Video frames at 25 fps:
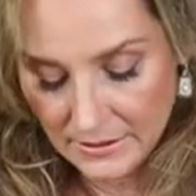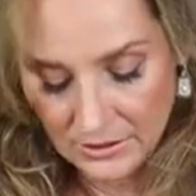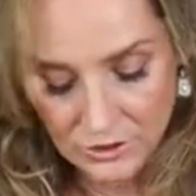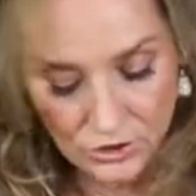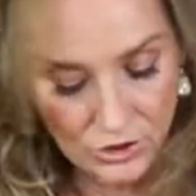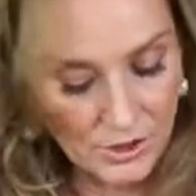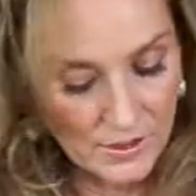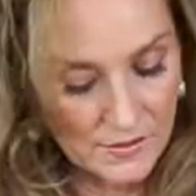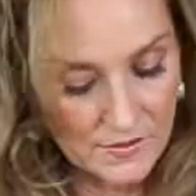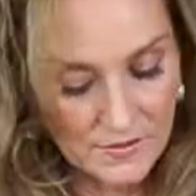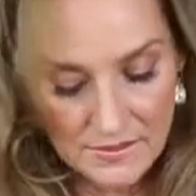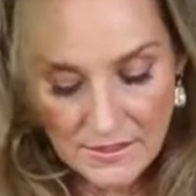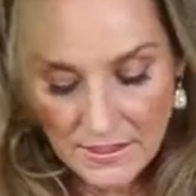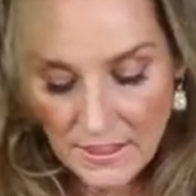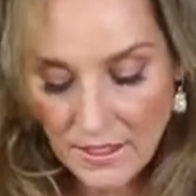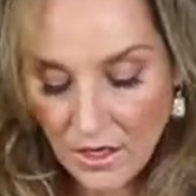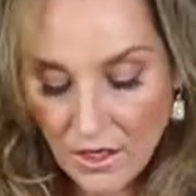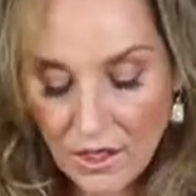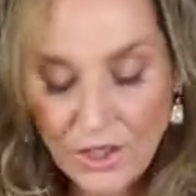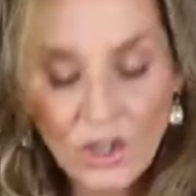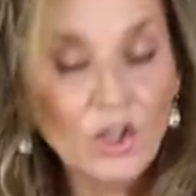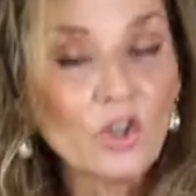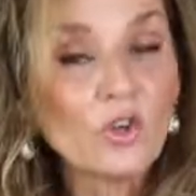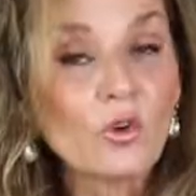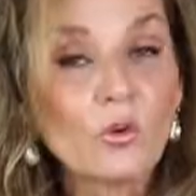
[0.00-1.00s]
just
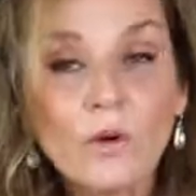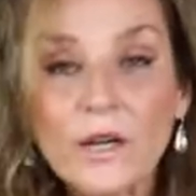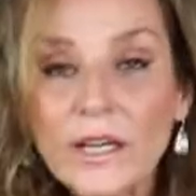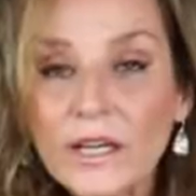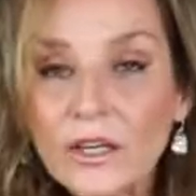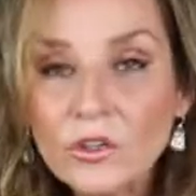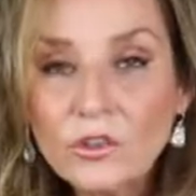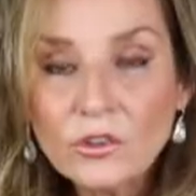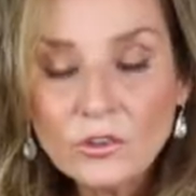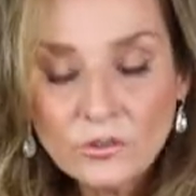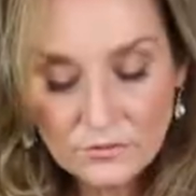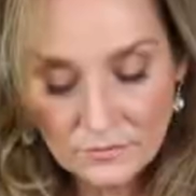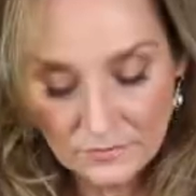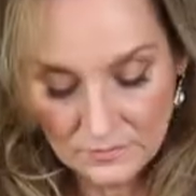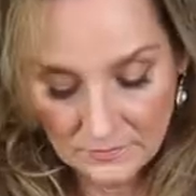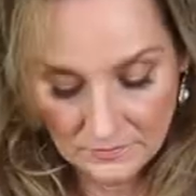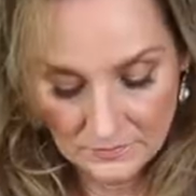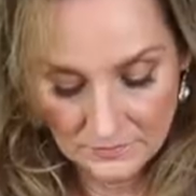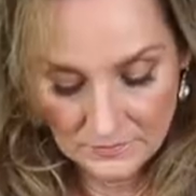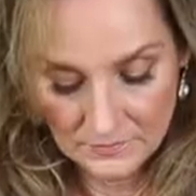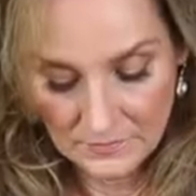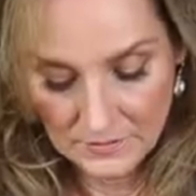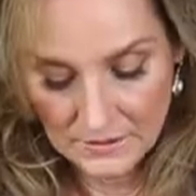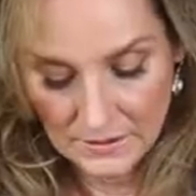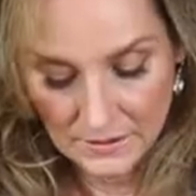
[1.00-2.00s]
on a grill.
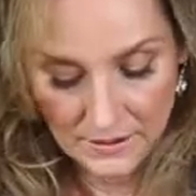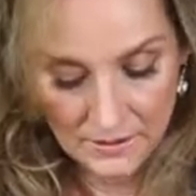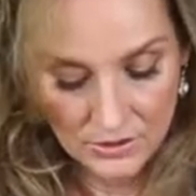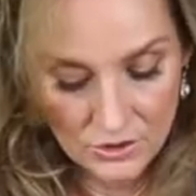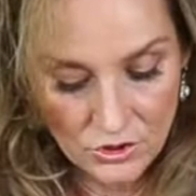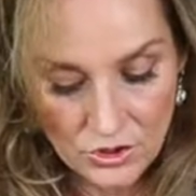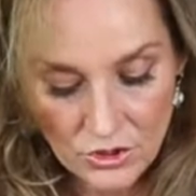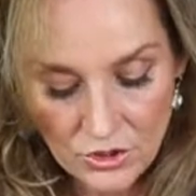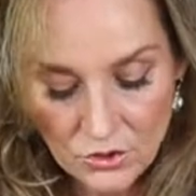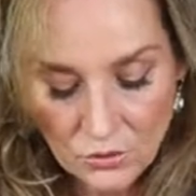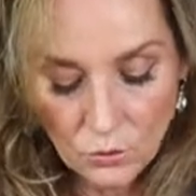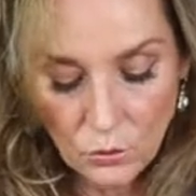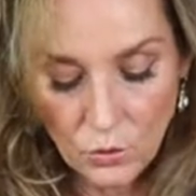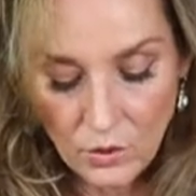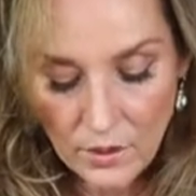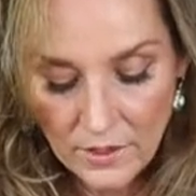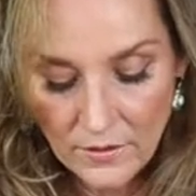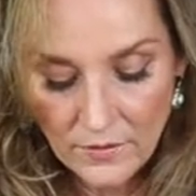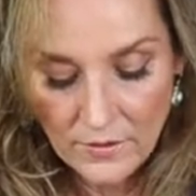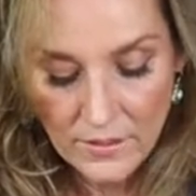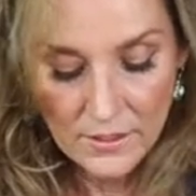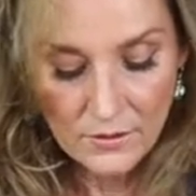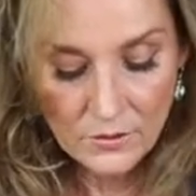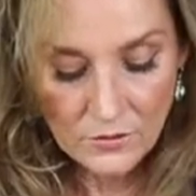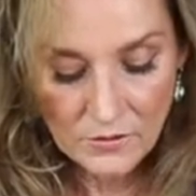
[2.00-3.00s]
It's just one of
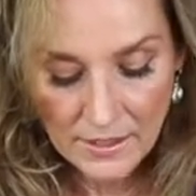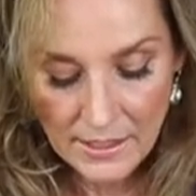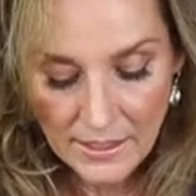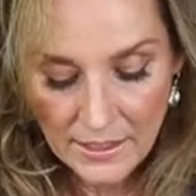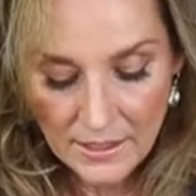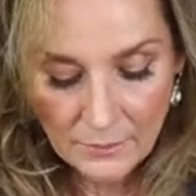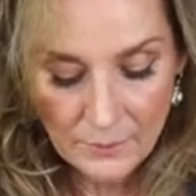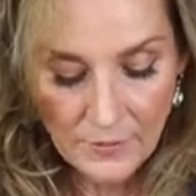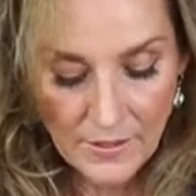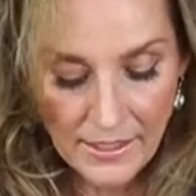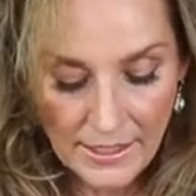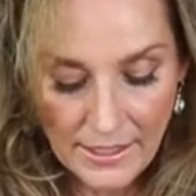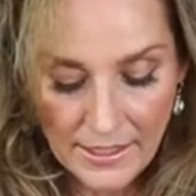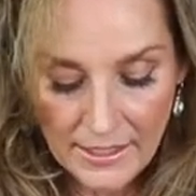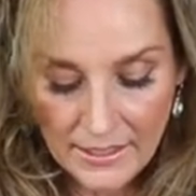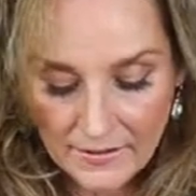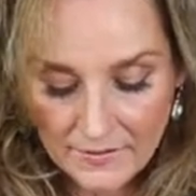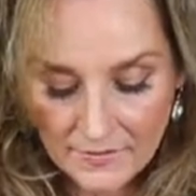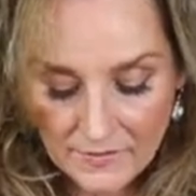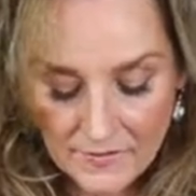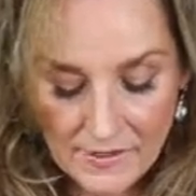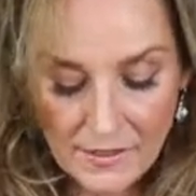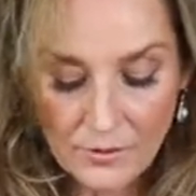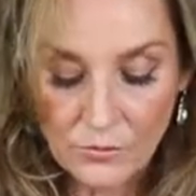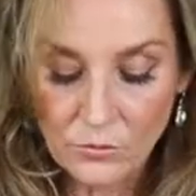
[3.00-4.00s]
those kind of
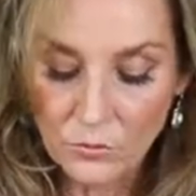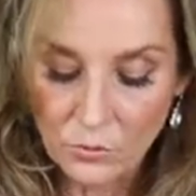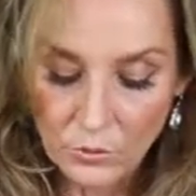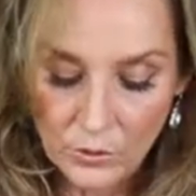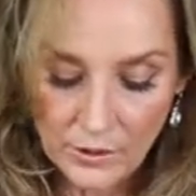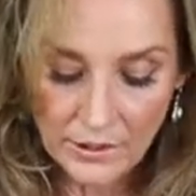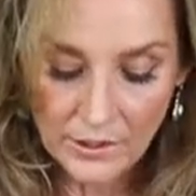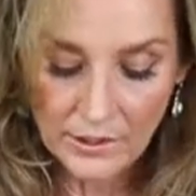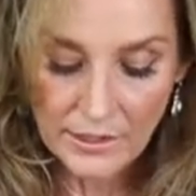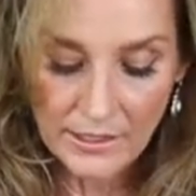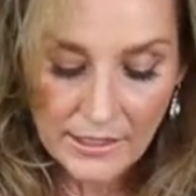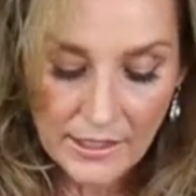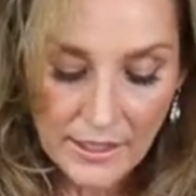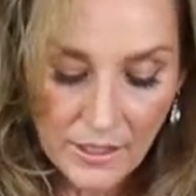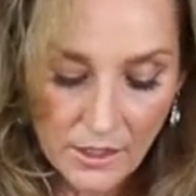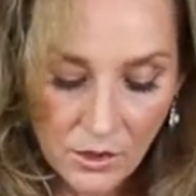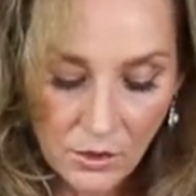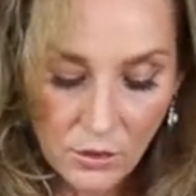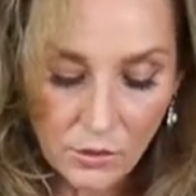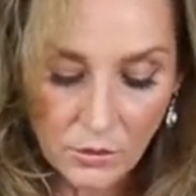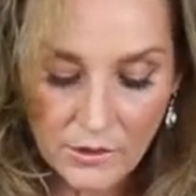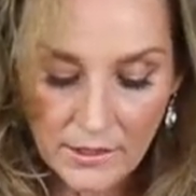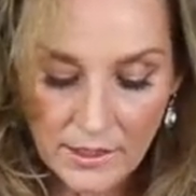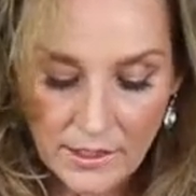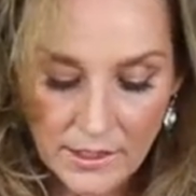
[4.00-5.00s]
pans that really
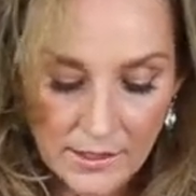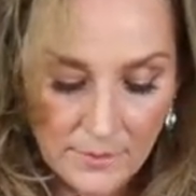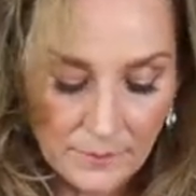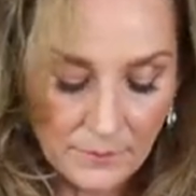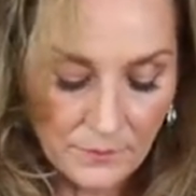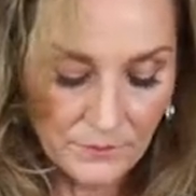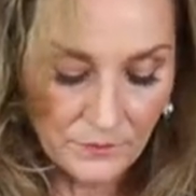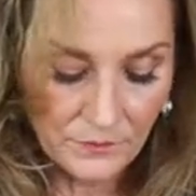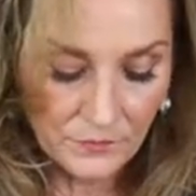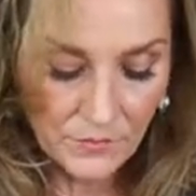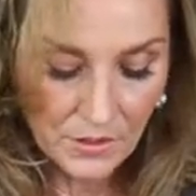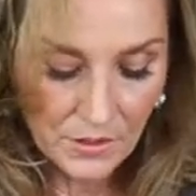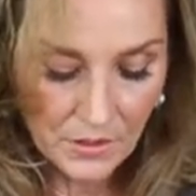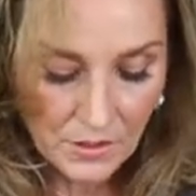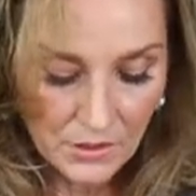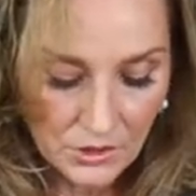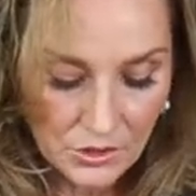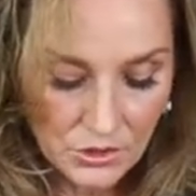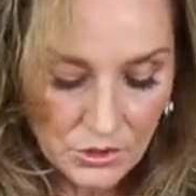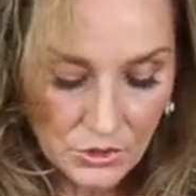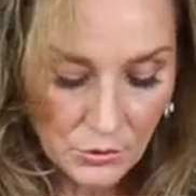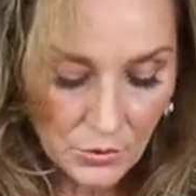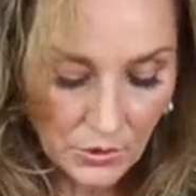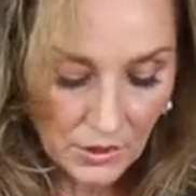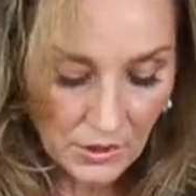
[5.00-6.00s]
hold up
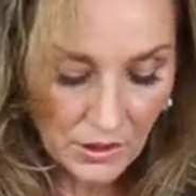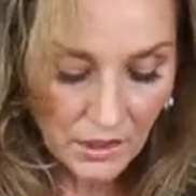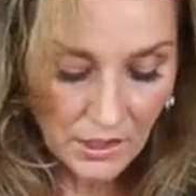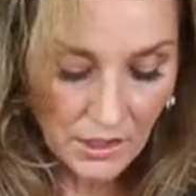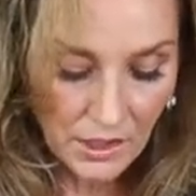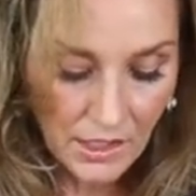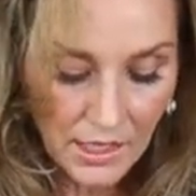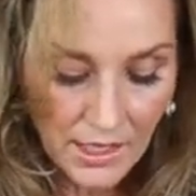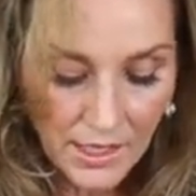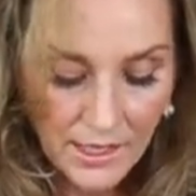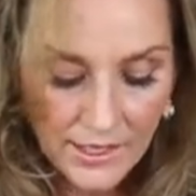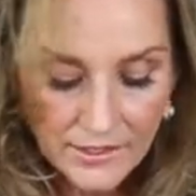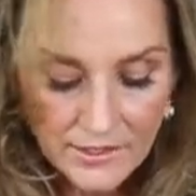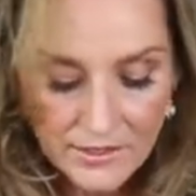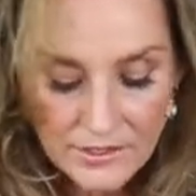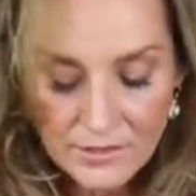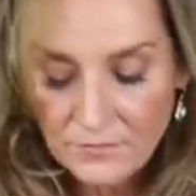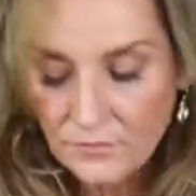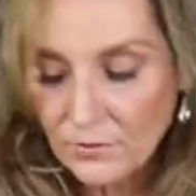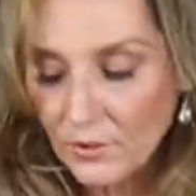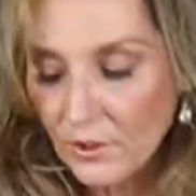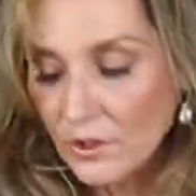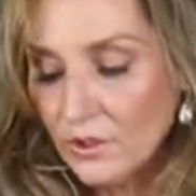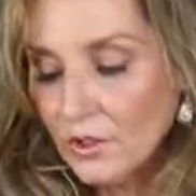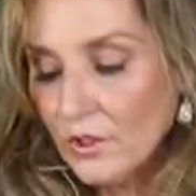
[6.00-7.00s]
to a lot of
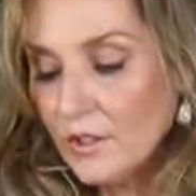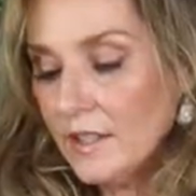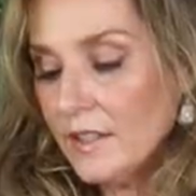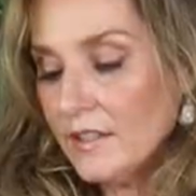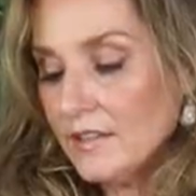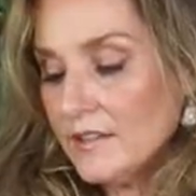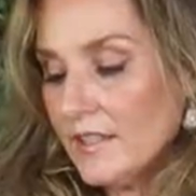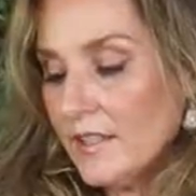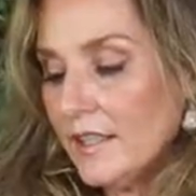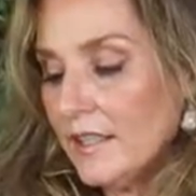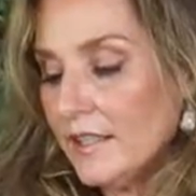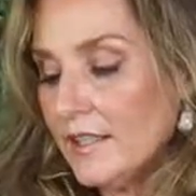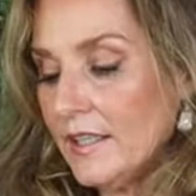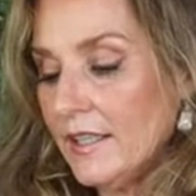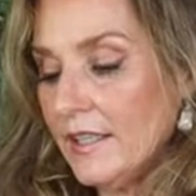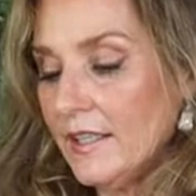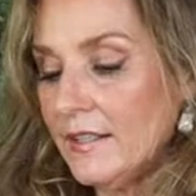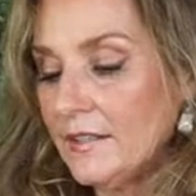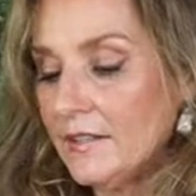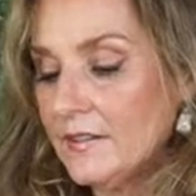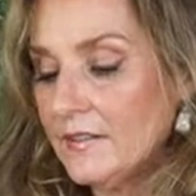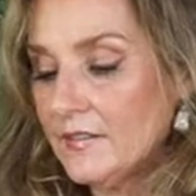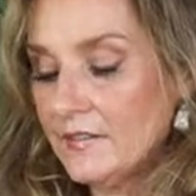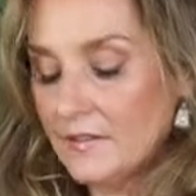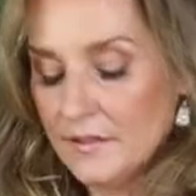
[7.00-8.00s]
different cooking
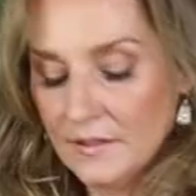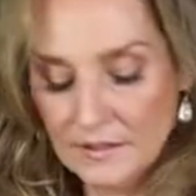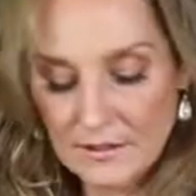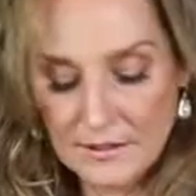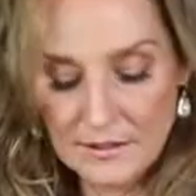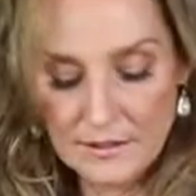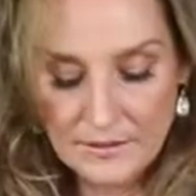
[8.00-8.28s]
techniques.